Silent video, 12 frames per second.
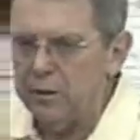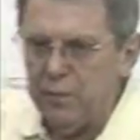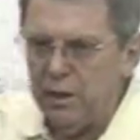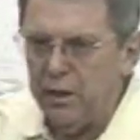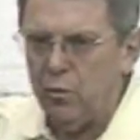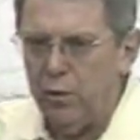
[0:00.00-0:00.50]

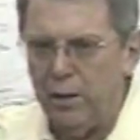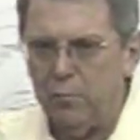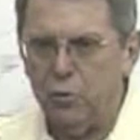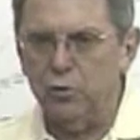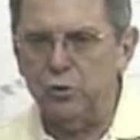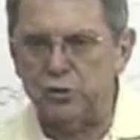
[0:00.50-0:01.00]
Billy Graham
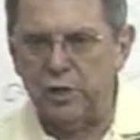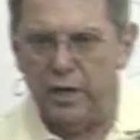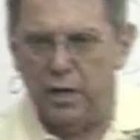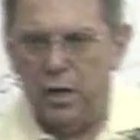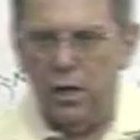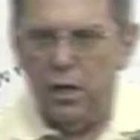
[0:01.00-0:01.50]

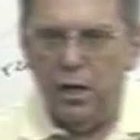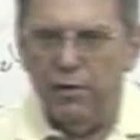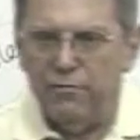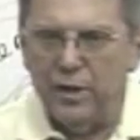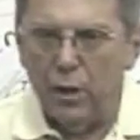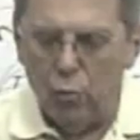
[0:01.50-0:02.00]
Crusade,
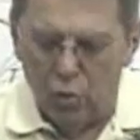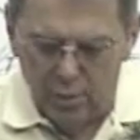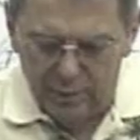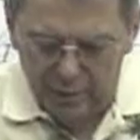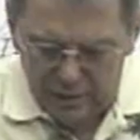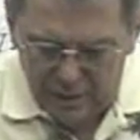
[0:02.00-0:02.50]
if they were
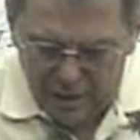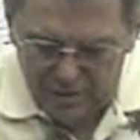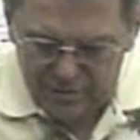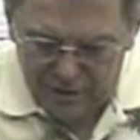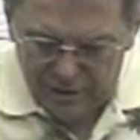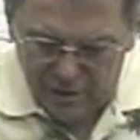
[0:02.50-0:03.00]
Roman
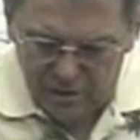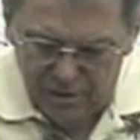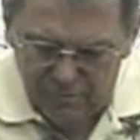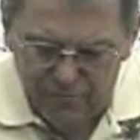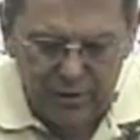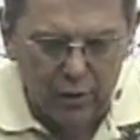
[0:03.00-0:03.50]
Catholic and
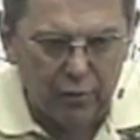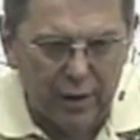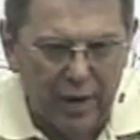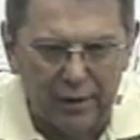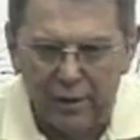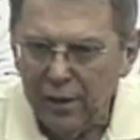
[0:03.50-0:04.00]
they filled
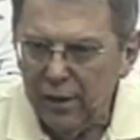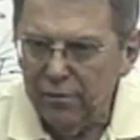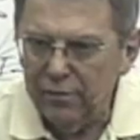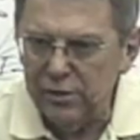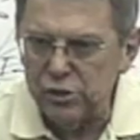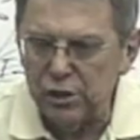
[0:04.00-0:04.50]
out
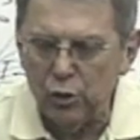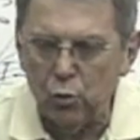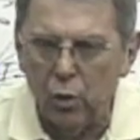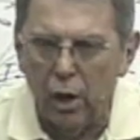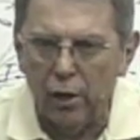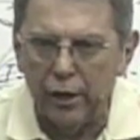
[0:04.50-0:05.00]
this
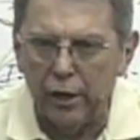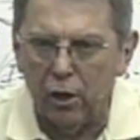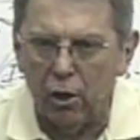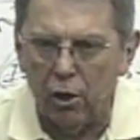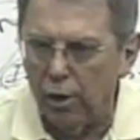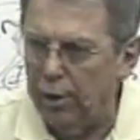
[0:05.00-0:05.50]
inquiry
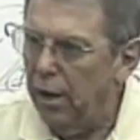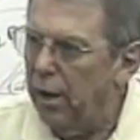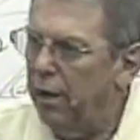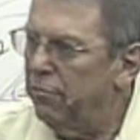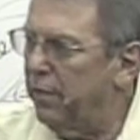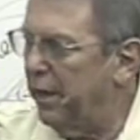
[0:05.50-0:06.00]
card,
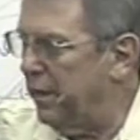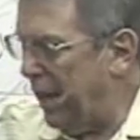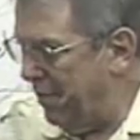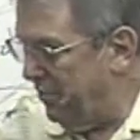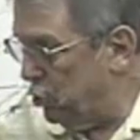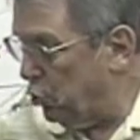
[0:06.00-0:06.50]
they
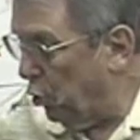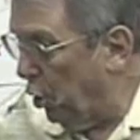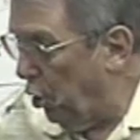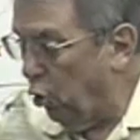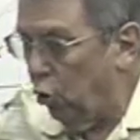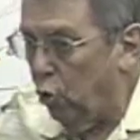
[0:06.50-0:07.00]
gave it to a
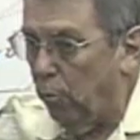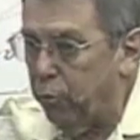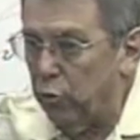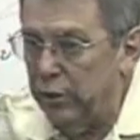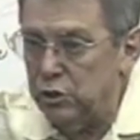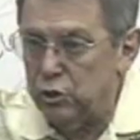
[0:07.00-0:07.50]
local
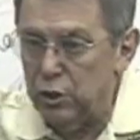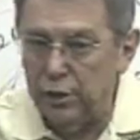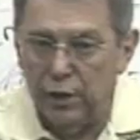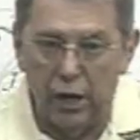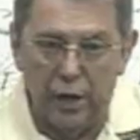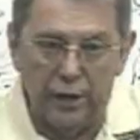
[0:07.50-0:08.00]
priest
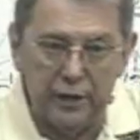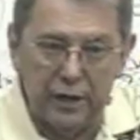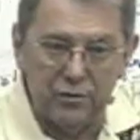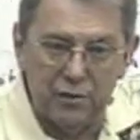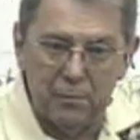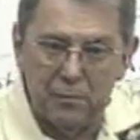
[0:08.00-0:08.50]
and nun to
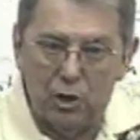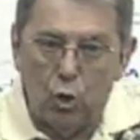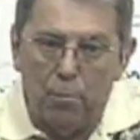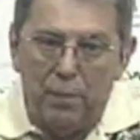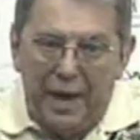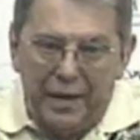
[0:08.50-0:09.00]
get them to
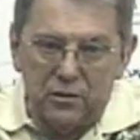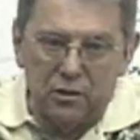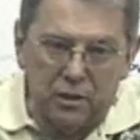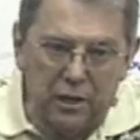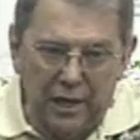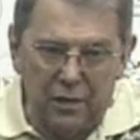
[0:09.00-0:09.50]
go back to
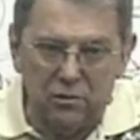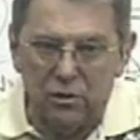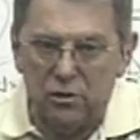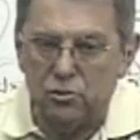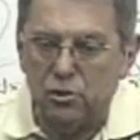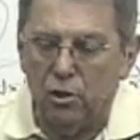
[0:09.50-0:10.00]
the
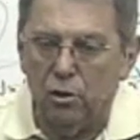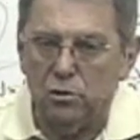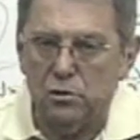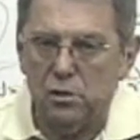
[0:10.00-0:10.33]
Catholic Church.